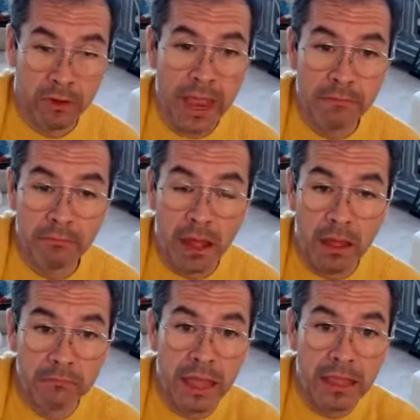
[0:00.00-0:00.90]
Okay?
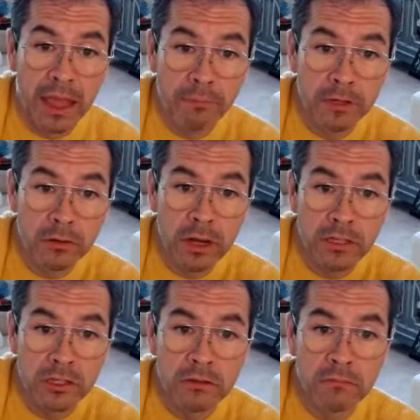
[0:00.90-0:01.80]
Like Captain
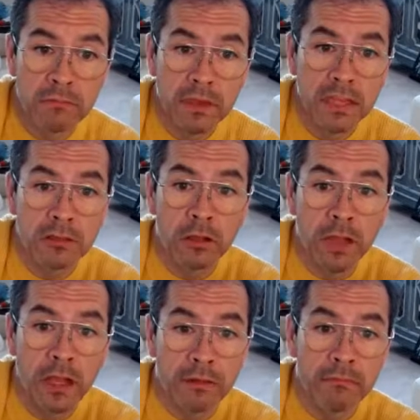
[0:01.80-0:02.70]
Crunch. He's
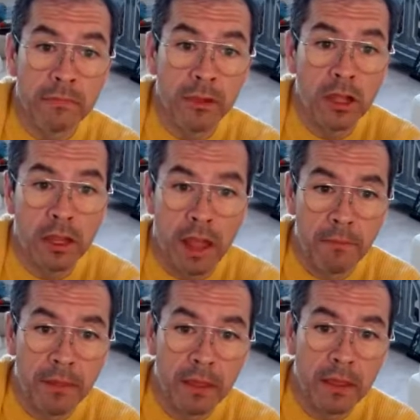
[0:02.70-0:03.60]
all done. Look at
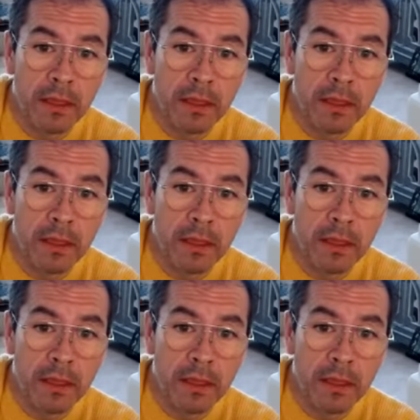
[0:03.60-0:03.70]
him.